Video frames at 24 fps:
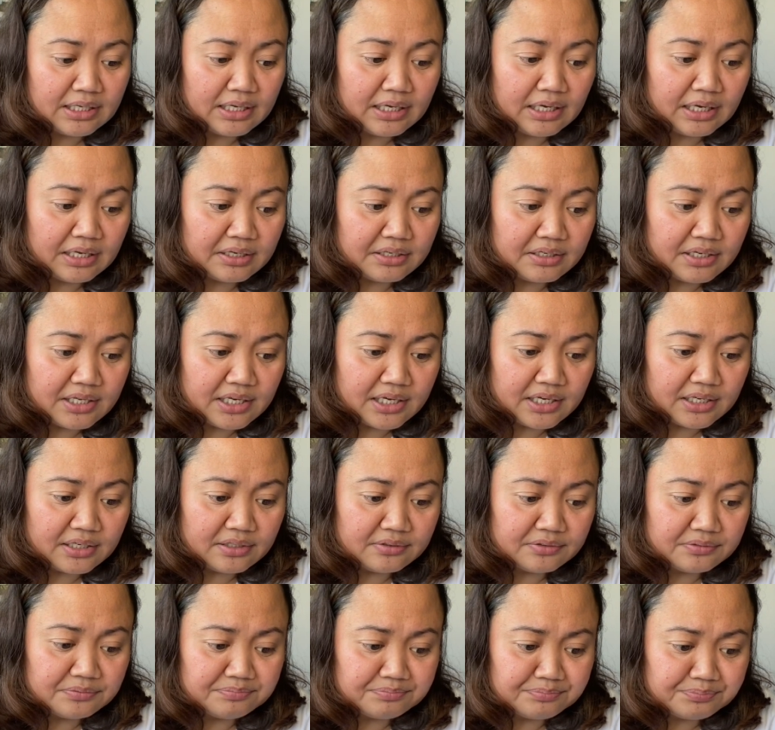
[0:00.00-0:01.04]
And
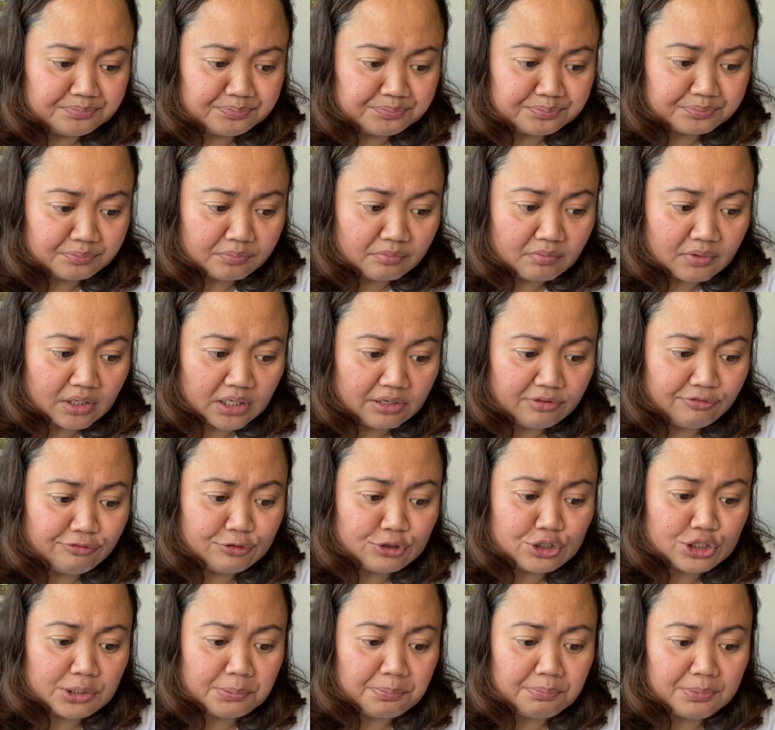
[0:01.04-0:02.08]
then if you
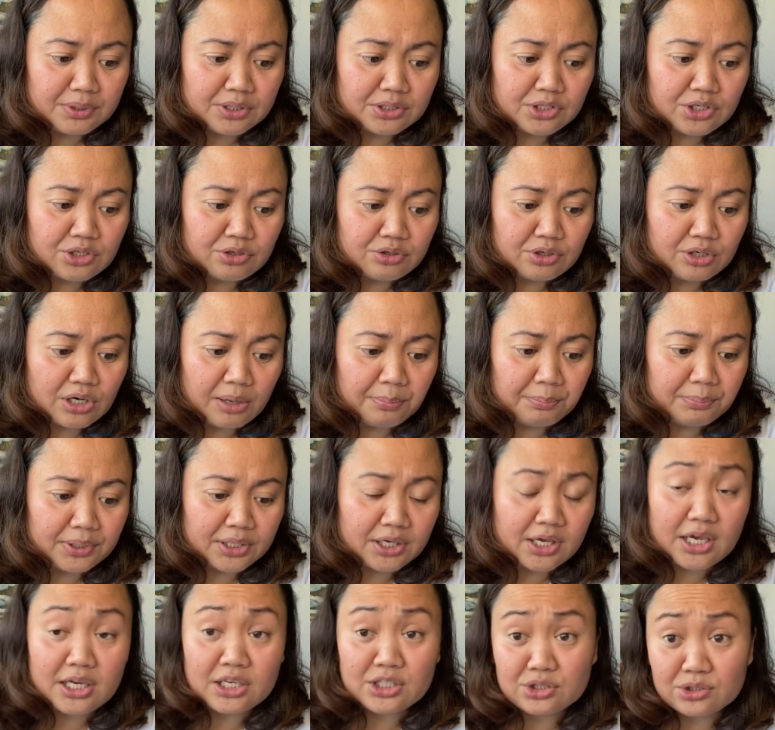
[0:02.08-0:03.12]
submit your
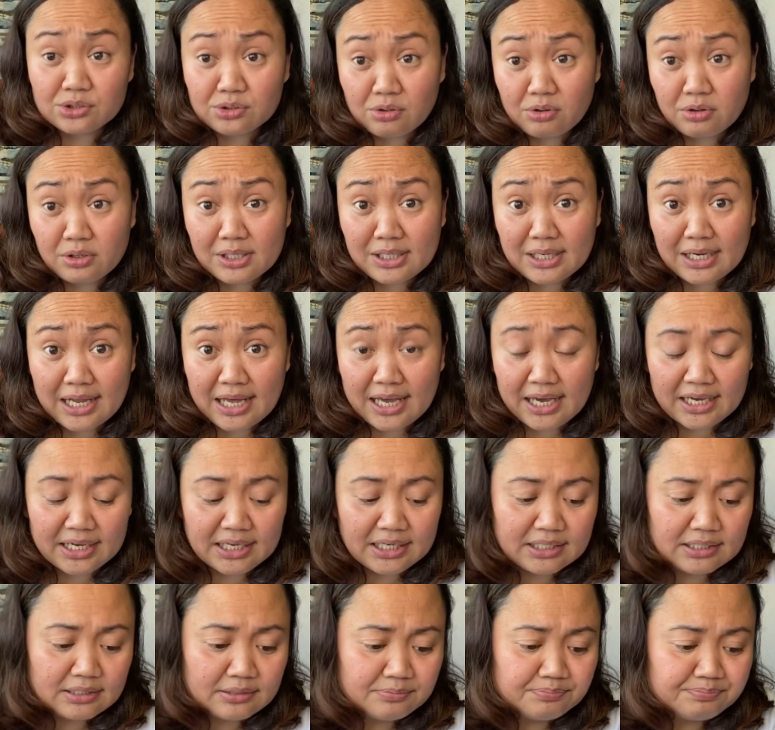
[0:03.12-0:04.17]
application
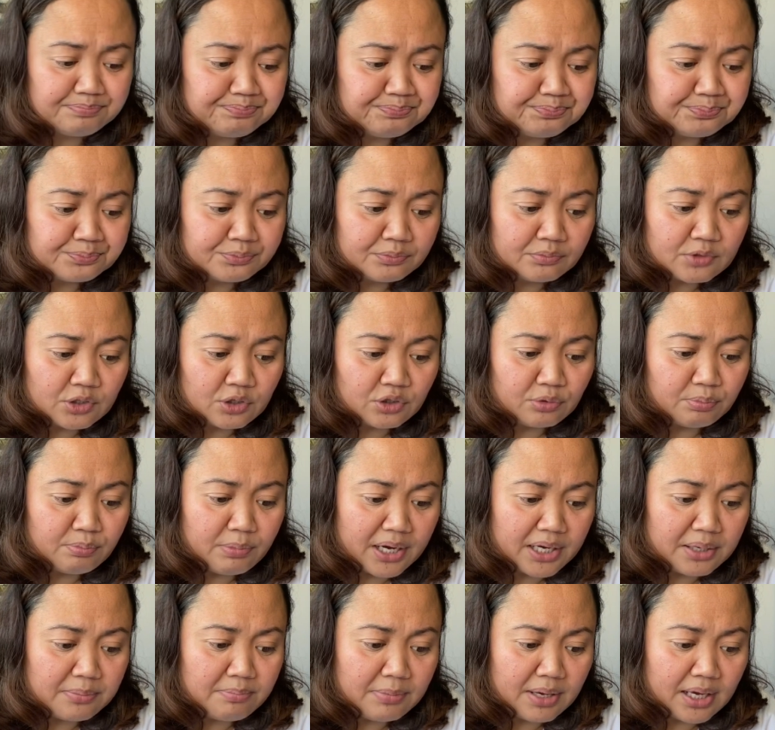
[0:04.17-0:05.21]
online or
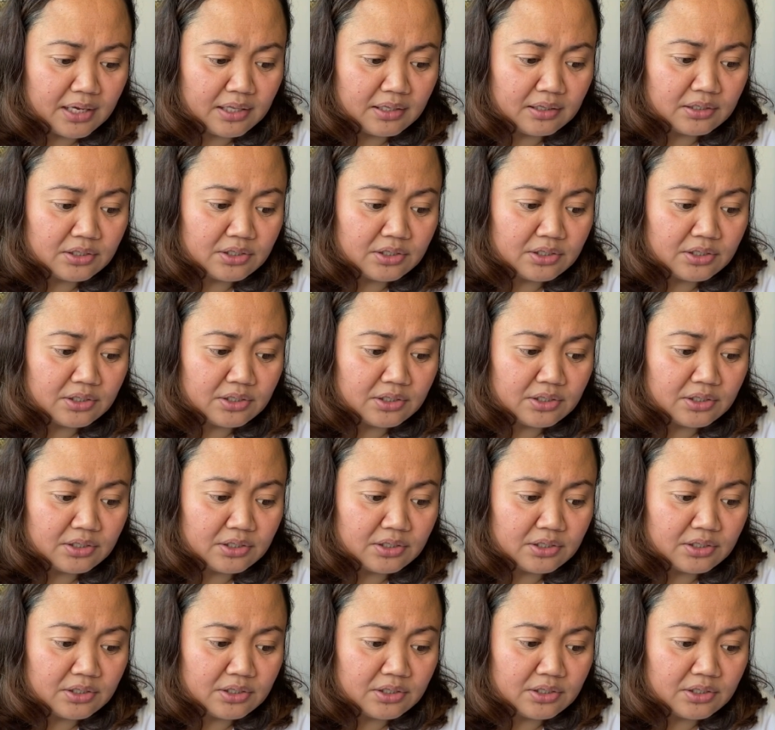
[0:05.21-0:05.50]
by mail,